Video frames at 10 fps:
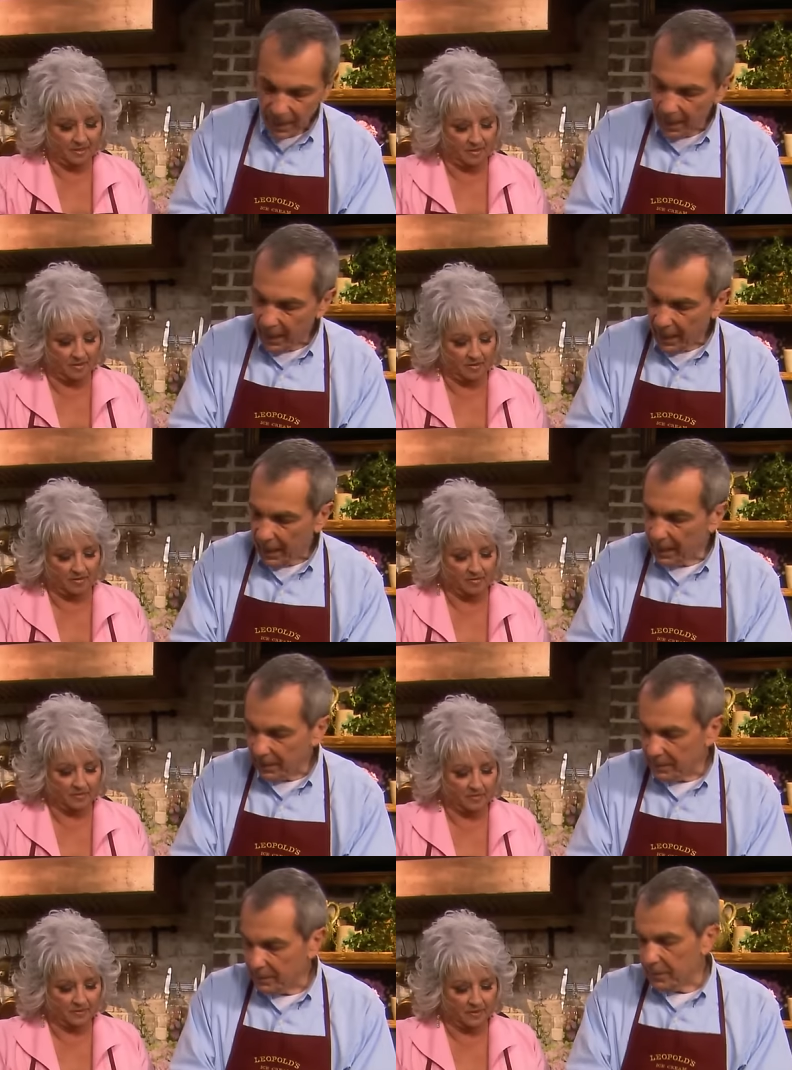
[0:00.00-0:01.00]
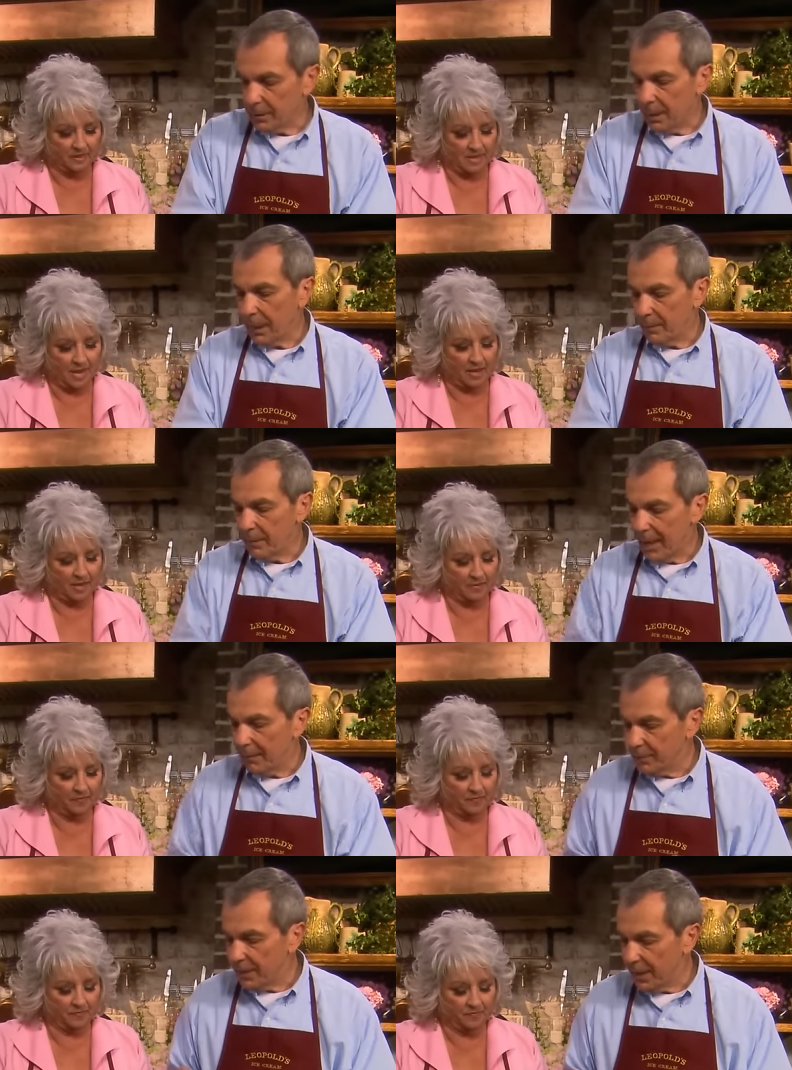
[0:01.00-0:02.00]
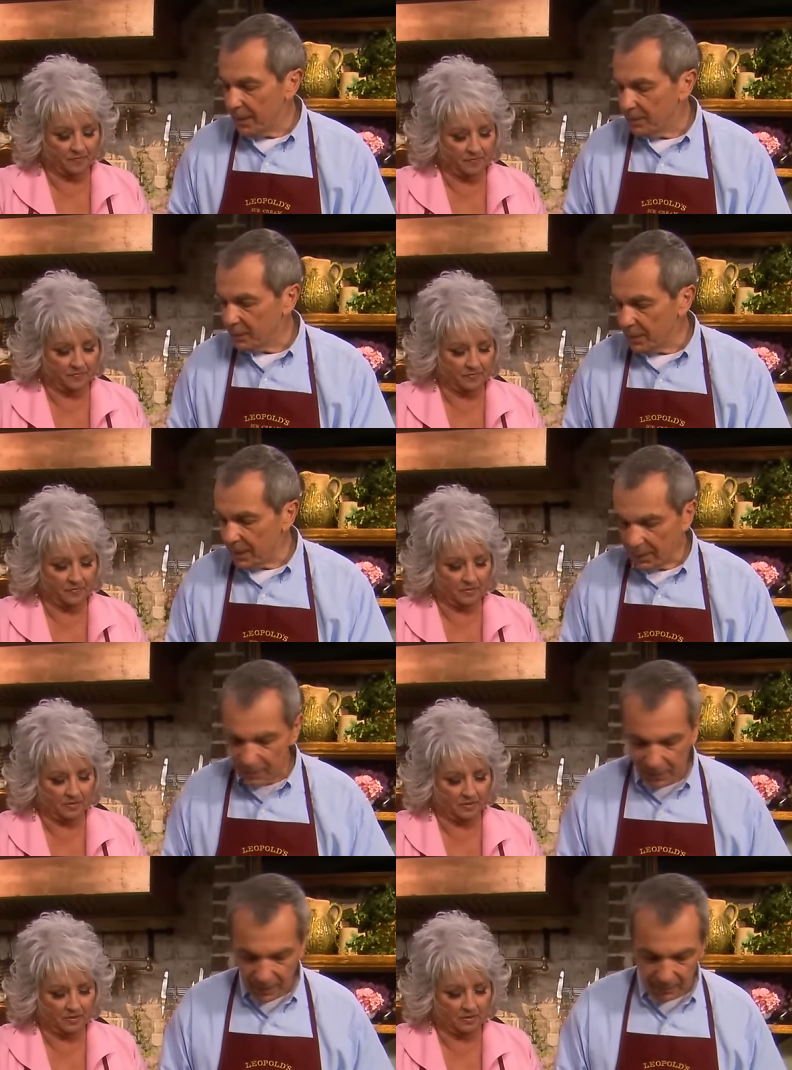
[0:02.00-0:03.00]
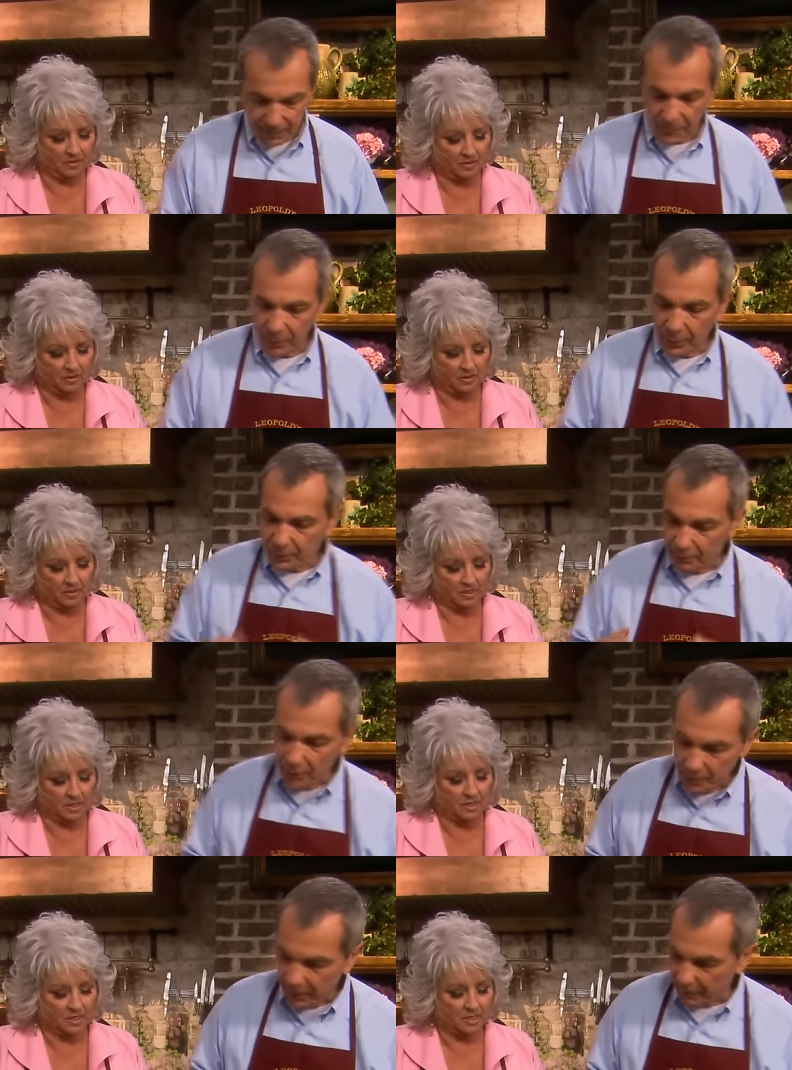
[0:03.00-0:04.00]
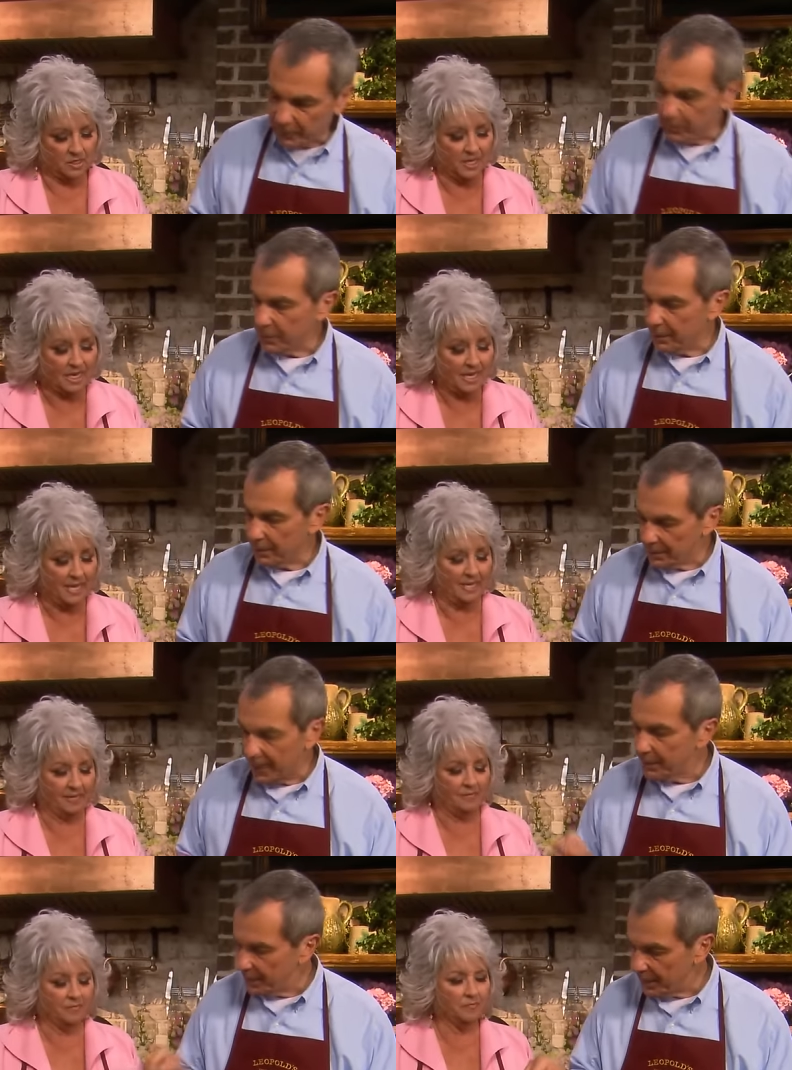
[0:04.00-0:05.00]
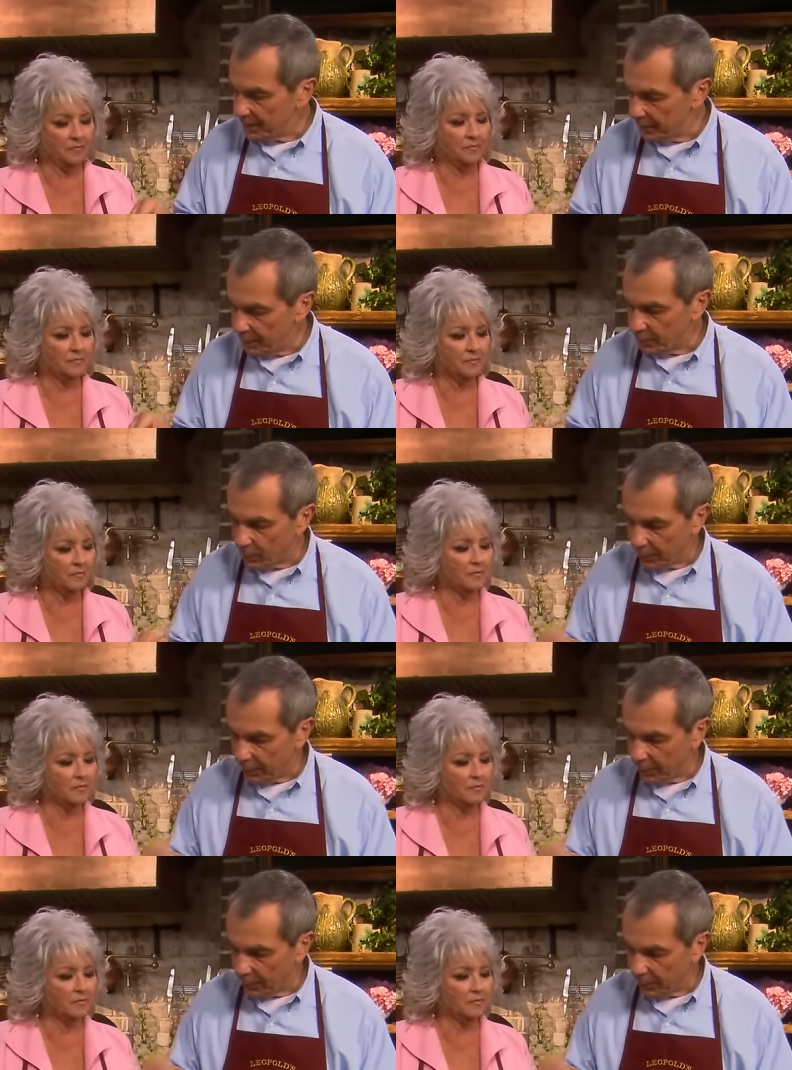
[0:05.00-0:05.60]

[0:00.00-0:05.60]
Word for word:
Speaker 1: uh-huh. and um, they have ten seeds in them, as opposed to blueberries, ten. Which is ten seeds in each